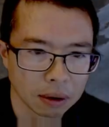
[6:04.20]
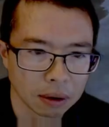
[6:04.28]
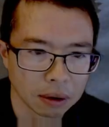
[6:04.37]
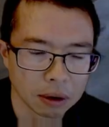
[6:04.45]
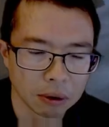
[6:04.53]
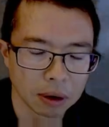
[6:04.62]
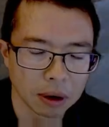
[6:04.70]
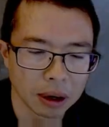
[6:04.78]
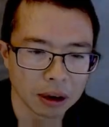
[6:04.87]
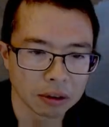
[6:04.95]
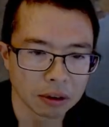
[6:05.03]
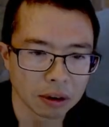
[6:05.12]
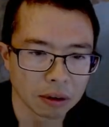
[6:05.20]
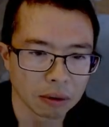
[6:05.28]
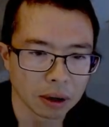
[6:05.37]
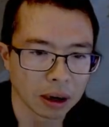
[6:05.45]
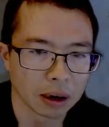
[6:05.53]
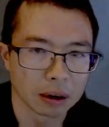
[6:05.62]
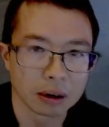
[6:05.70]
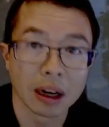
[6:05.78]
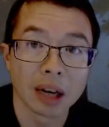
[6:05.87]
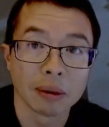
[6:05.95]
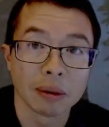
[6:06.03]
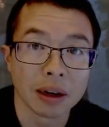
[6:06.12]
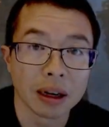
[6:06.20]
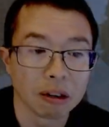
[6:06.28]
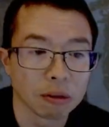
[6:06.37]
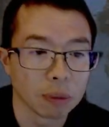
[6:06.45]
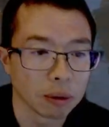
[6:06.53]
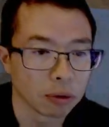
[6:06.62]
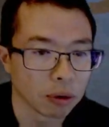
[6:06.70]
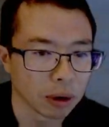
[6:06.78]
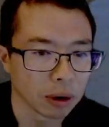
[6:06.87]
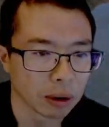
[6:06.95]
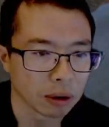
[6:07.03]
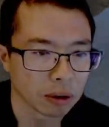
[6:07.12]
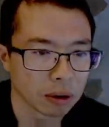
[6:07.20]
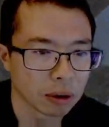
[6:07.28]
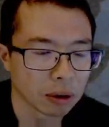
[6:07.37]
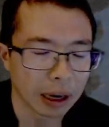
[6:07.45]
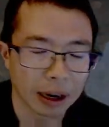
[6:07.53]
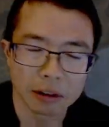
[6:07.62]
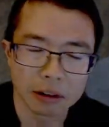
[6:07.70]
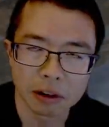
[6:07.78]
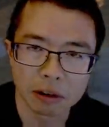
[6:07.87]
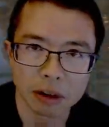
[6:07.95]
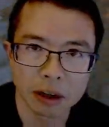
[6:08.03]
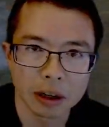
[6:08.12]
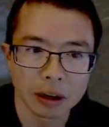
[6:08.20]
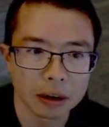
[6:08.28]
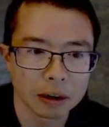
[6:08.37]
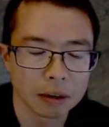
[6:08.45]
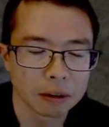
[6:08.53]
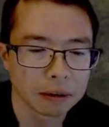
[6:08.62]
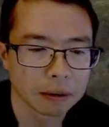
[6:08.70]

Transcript: then you realize you're going to run out of time in life before you ever actually find it.